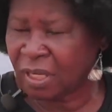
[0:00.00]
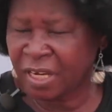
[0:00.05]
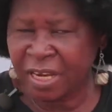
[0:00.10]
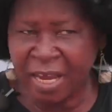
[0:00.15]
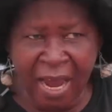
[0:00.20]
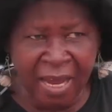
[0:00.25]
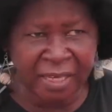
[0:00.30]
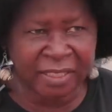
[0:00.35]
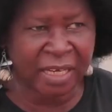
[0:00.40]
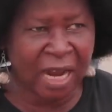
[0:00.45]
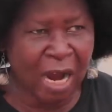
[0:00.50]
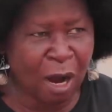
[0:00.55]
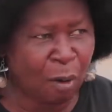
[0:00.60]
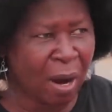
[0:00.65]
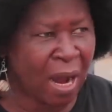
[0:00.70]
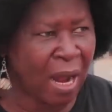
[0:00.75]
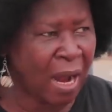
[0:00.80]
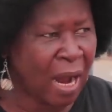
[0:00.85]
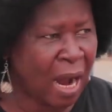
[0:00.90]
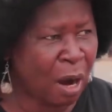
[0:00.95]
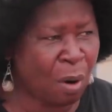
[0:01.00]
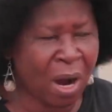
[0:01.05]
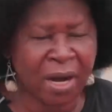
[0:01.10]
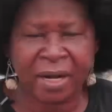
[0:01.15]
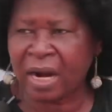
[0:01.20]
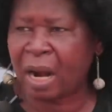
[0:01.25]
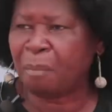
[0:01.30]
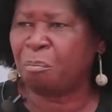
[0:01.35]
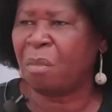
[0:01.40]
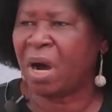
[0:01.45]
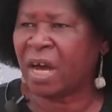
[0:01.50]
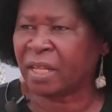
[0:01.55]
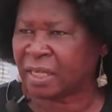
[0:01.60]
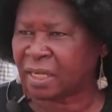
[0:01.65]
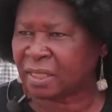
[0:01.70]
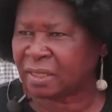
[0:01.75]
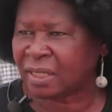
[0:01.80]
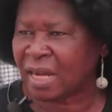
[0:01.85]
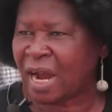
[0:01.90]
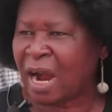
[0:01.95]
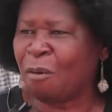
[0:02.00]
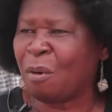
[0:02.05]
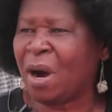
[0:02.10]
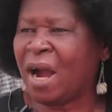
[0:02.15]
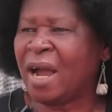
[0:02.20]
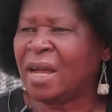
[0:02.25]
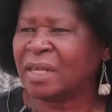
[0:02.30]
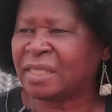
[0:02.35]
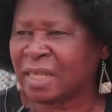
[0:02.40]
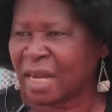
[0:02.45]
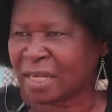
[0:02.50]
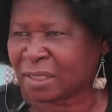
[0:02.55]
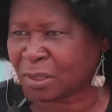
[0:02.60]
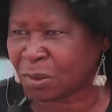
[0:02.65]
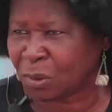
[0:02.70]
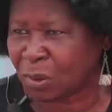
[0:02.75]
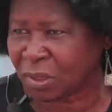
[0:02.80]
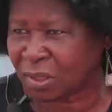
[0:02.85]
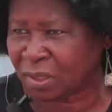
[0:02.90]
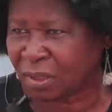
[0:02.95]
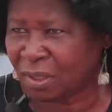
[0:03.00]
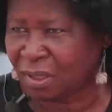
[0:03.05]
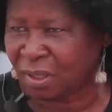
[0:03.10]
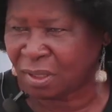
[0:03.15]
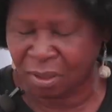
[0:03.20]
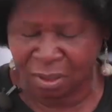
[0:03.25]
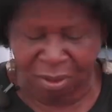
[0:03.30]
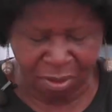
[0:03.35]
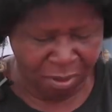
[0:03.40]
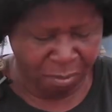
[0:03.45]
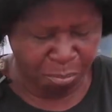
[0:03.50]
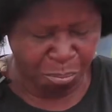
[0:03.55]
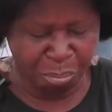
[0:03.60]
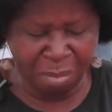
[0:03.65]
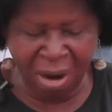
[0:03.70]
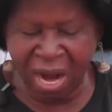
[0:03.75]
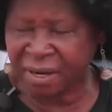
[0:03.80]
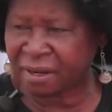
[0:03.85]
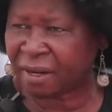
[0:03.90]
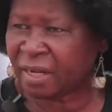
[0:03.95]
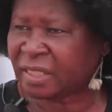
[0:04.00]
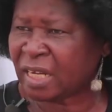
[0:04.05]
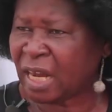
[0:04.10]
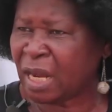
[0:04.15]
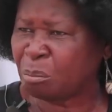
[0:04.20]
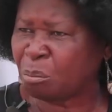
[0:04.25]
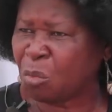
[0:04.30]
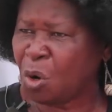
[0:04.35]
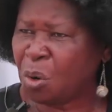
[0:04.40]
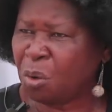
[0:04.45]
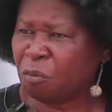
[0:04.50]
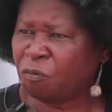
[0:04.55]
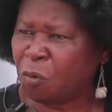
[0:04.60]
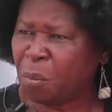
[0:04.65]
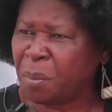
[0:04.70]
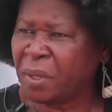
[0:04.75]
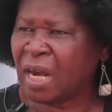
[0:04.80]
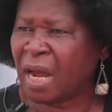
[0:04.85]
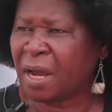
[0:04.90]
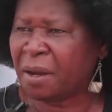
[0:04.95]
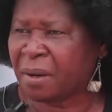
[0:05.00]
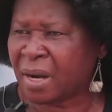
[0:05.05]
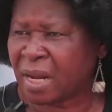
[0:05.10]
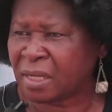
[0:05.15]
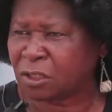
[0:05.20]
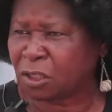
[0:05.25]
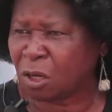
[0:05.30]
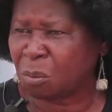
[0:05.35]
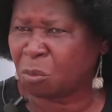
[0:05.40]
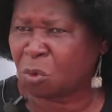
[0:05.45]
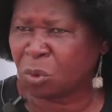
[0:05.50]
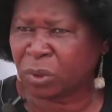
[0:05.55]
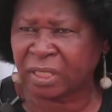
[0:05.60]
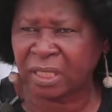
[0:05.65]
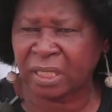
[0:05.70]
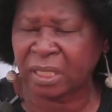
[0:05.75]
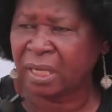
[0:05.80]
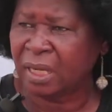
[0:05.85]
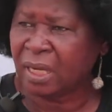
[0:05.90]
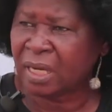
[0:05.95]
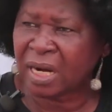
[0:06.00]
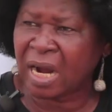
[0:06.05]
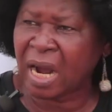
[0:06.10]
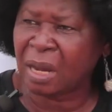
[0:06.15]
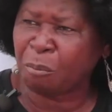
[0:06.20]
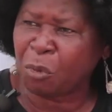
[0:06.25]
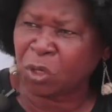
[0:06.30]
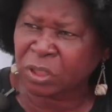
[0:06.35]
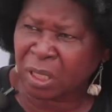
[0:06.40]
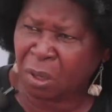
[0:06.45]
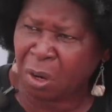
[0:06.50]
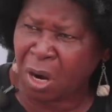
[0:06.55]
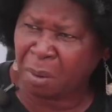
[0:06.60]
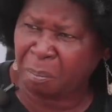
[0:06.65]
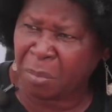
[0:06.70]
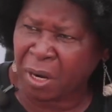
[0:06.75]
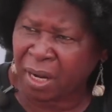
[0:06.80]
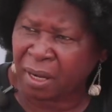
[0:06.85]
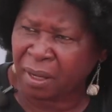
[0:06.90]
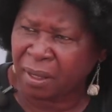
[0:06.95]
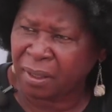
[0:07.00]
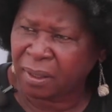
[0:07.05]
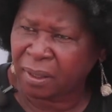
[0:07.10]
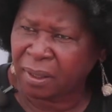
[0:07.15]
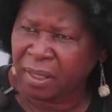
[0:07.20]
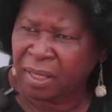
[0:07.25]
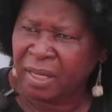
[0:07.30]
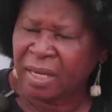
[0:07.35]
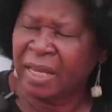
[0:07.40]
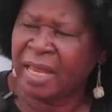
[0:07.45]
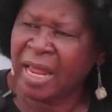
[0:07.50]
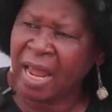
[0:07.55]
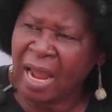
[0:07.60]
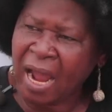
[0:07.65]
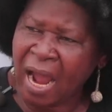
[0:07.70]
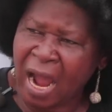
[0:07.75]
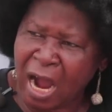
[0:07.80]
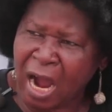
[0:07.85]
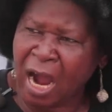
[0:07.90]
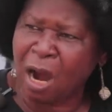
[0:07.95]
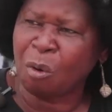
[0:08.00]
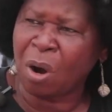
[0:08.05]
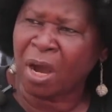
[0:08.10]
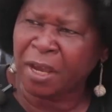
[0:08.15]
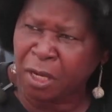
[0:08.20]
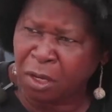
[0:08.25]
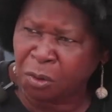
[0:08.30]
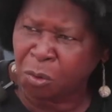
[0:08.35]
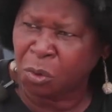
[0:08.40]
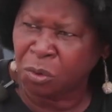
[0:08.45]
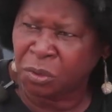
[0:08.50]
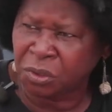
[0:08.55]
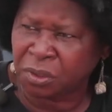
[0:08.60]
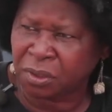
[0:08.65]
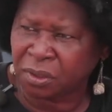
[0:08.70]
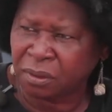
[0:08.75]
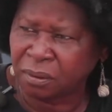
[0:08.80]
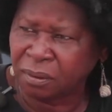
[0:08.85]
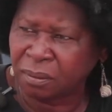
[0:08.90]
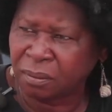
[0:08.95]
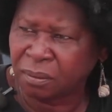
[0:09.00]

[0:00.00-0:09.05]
Yes, our grandmothers, our ancestors, Margaret Ekpo, Funmilayo Ransome Kuti, Gambo Sawaba, they are our heroes,